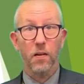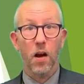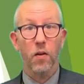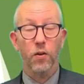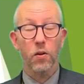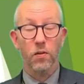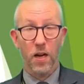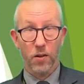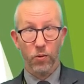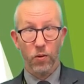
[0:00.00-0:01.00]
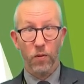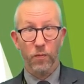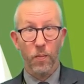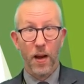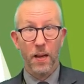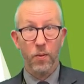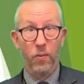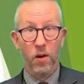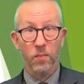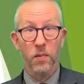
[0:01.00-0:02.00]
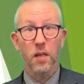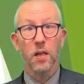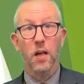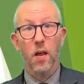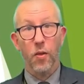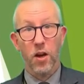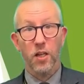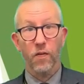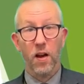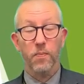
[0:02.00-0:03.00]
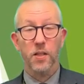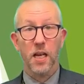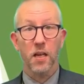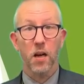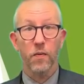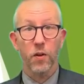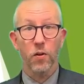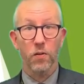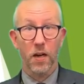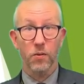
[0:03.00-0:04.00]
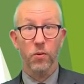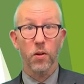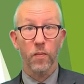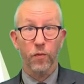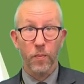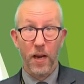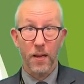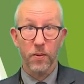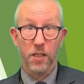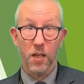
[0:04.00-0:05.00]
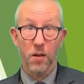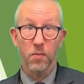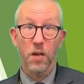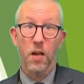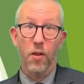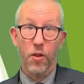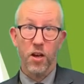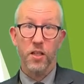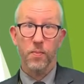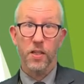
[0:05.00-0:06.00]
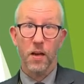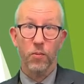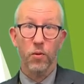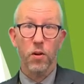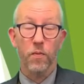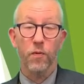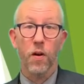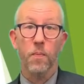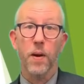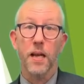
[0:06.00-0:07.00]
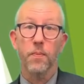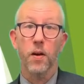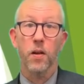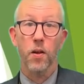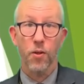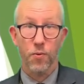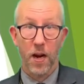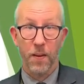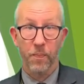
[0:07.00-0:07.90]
of your grade will come from paper one, 35% of your grade will come from paper two, 30% will come from paper three.